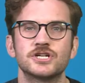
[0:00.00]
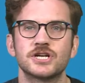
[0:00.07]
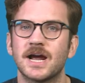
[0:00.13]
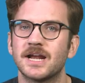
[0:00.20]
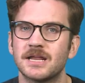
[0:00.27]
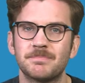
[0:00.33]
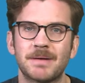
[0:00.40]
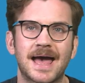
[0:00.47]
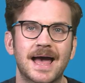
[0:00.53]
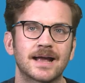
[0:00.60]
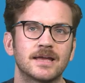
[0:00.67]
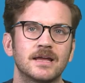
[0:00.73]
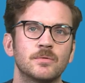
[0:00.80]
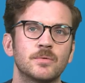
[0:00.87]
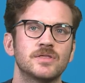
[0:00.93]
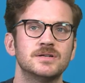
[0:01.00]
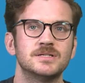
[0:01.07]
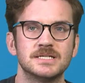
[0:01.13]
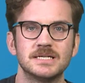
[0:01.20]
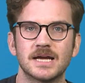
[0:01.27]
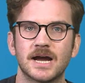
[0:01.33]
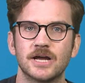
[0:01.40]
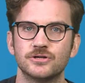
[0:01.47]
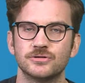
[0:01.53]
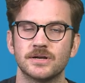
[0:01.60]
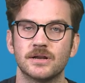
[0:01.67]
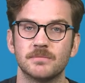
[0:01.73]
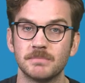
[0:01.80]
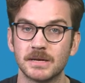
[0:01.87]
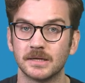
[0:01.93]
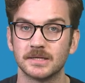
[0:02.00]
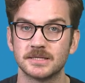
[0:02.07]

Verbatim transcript: shiny packet with a dehydrated meal